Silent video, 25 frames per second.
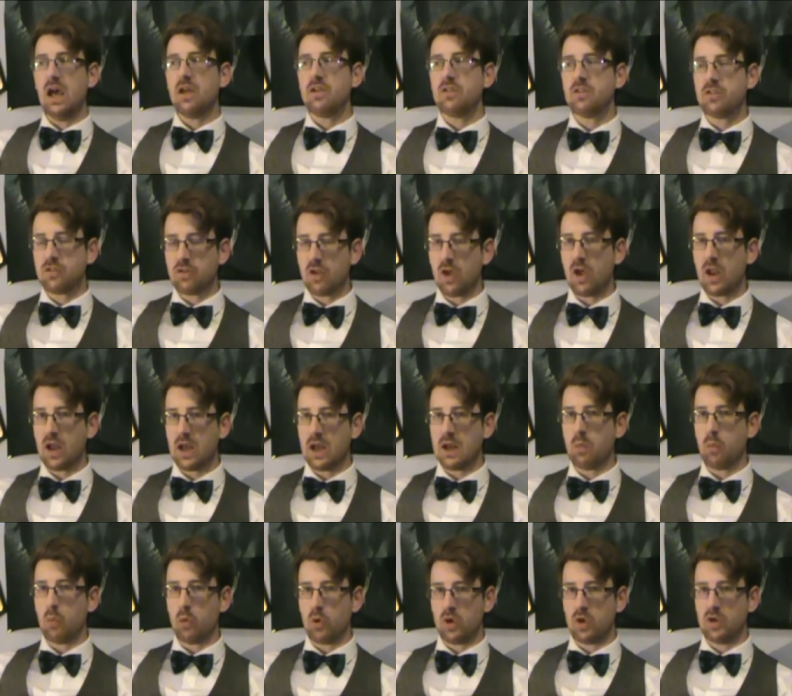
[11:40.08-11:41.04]
Certainly
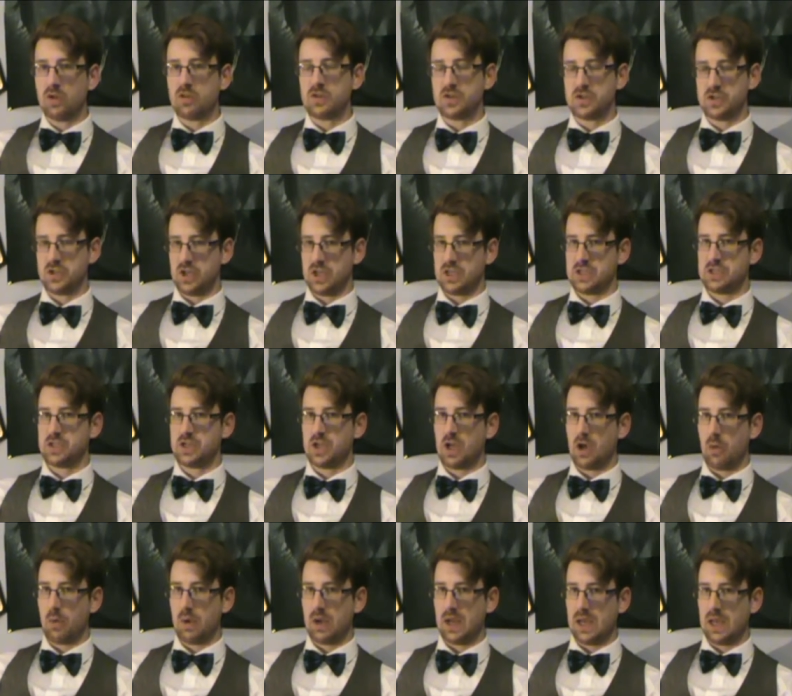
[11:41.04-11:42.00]
wouldn't suggest
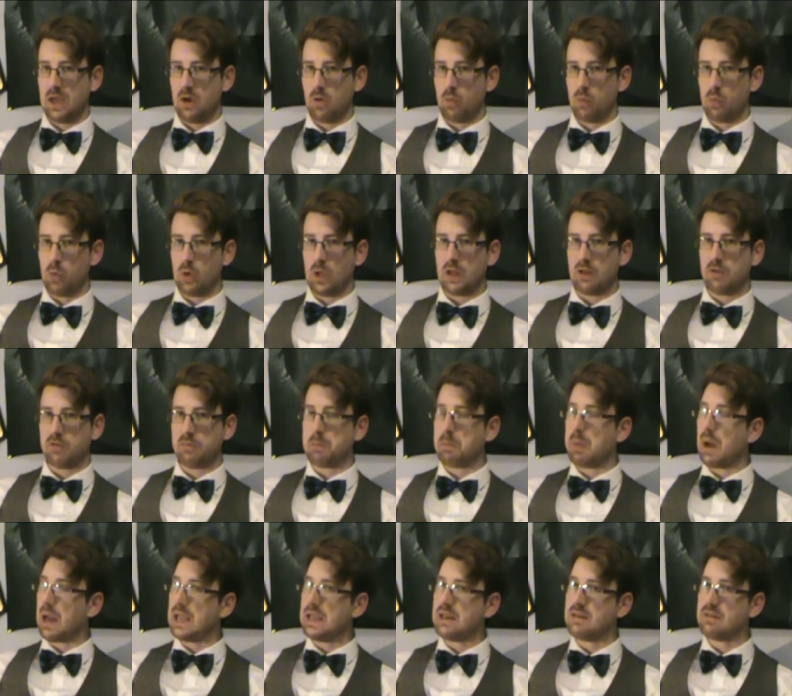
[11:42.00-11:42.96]
going in all guns
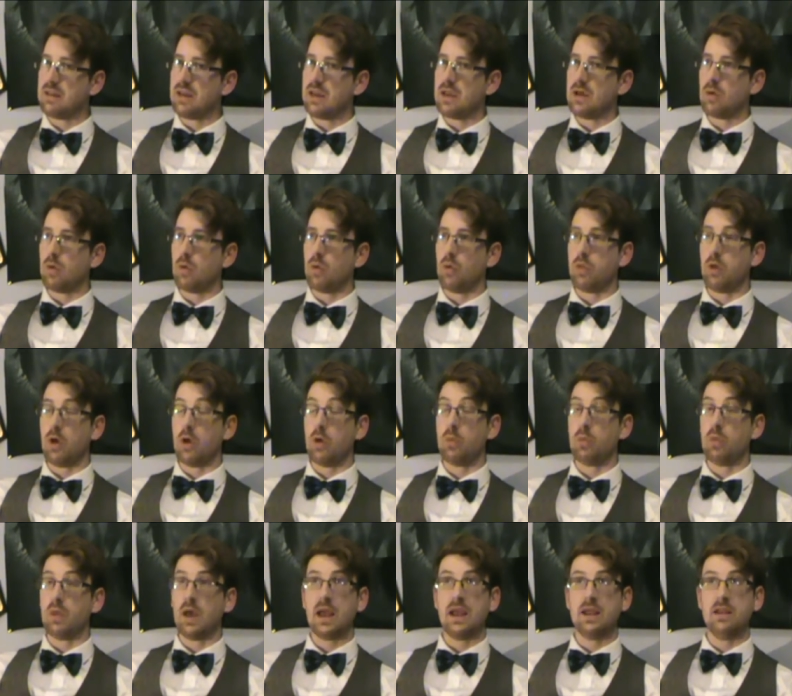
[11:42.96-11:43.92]
blazing, although
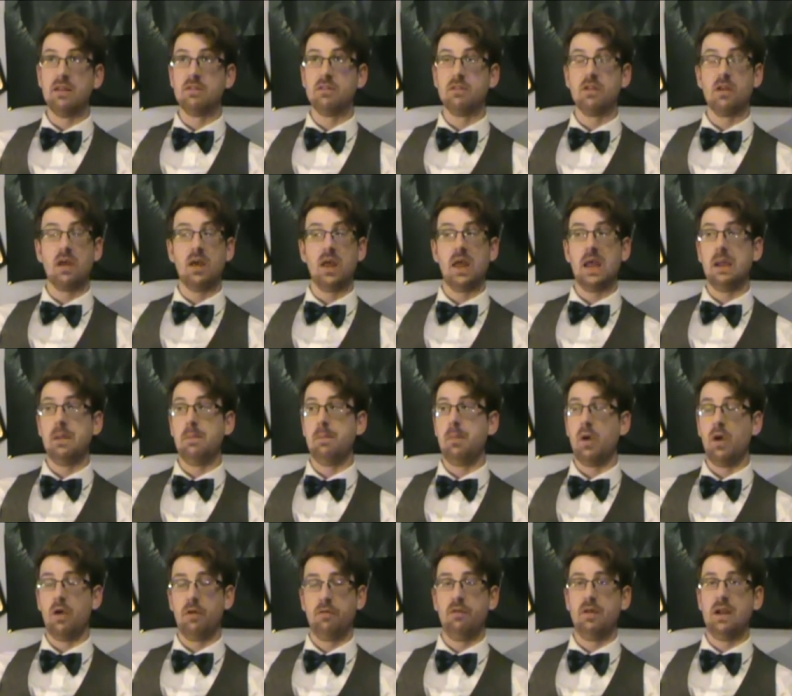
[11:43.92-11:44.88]
that is a
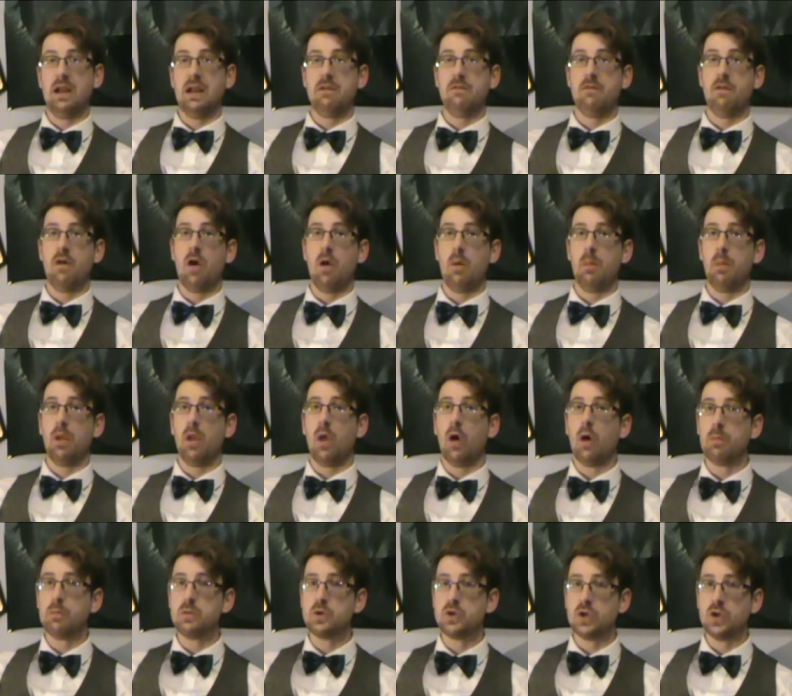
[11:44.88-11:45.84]
perfectly viable
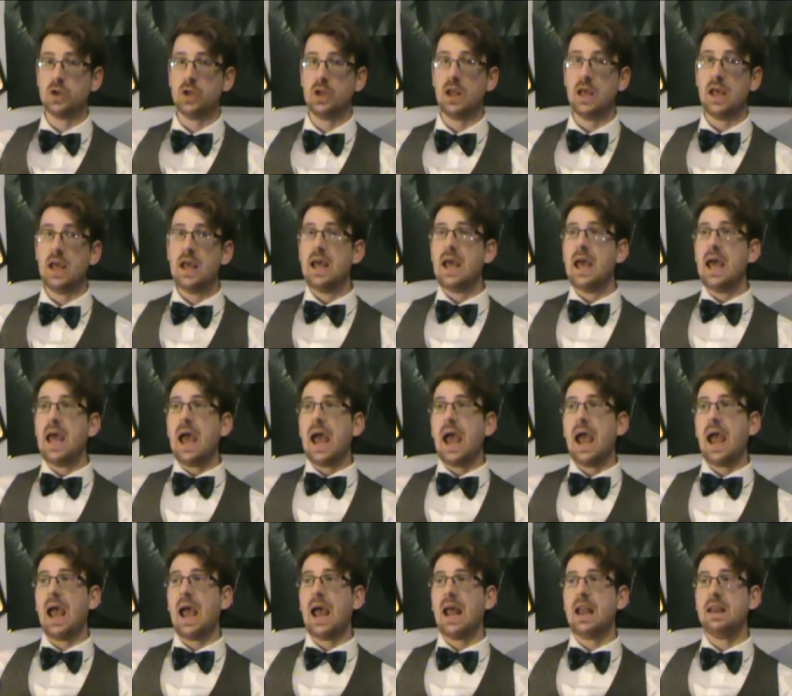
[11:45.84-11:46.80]
option.
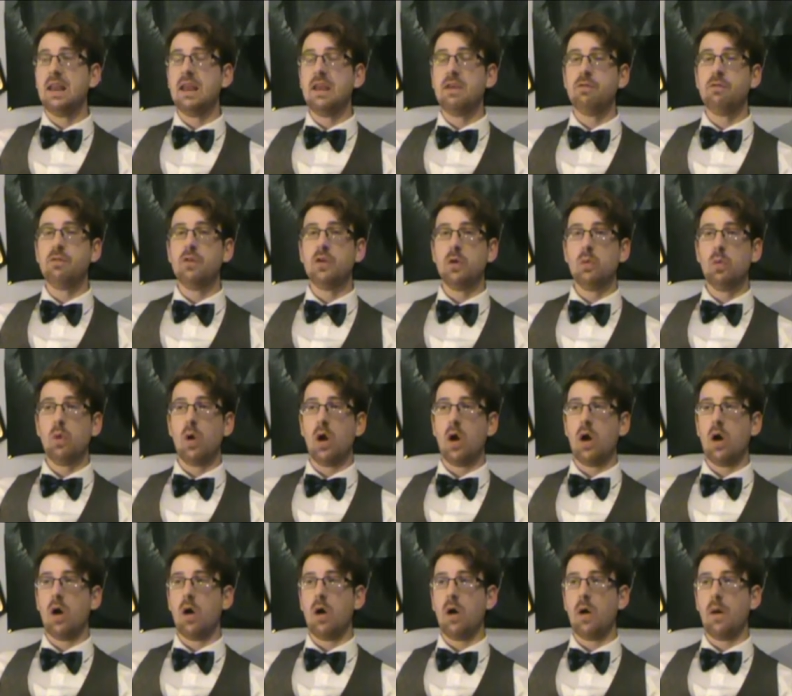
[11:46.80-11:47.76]
And if you
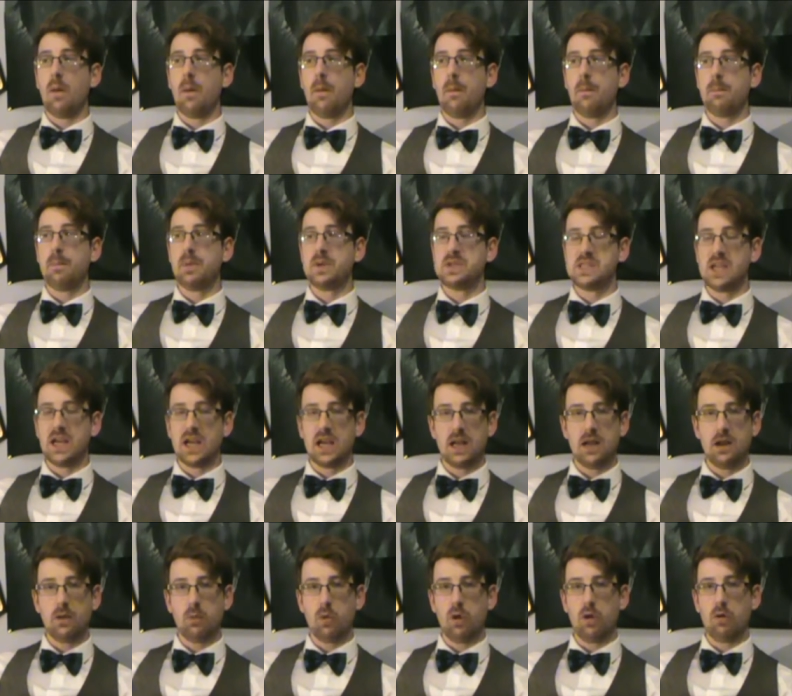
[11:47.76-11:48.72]
are
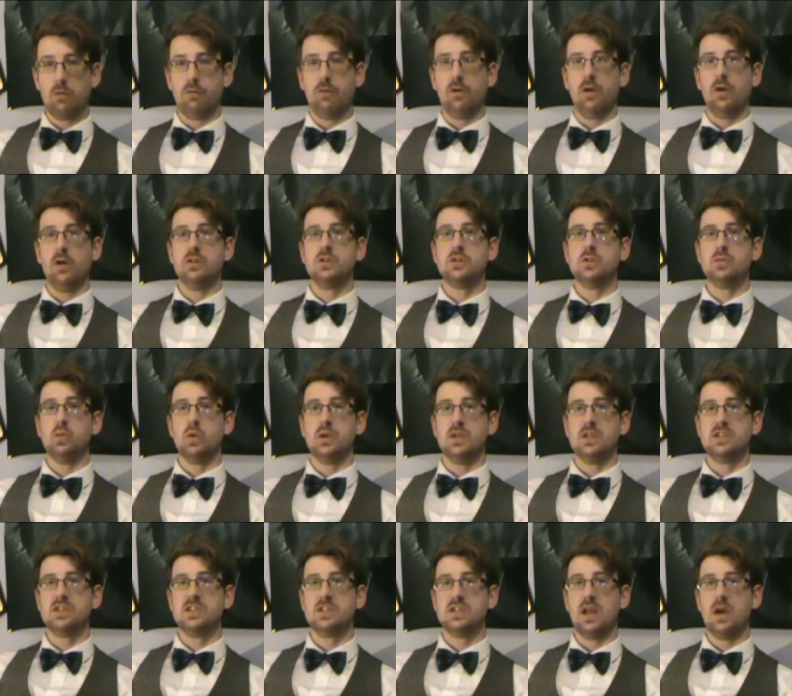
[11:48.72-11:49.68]
particularly well versed
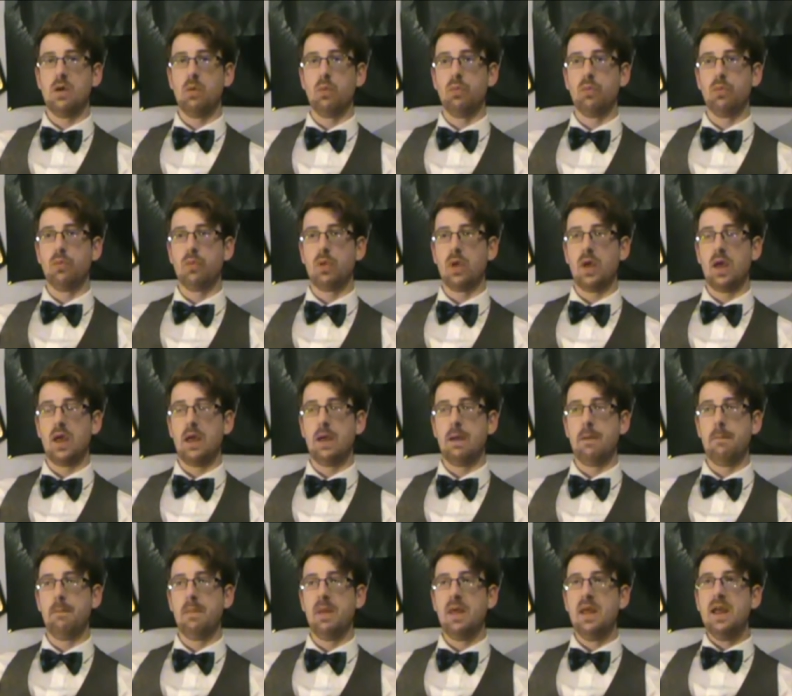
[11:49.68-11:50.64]
with stealth,
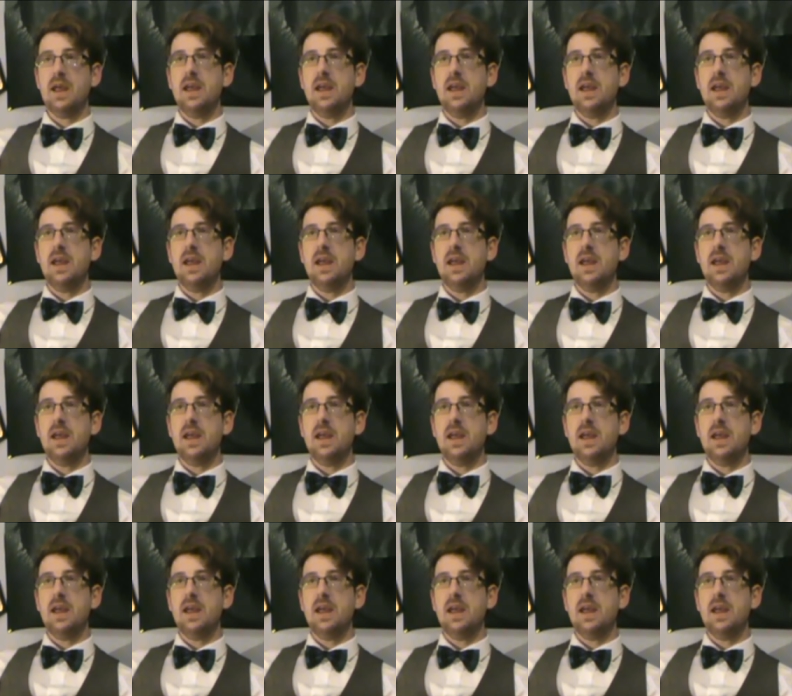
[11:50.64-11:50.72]
um,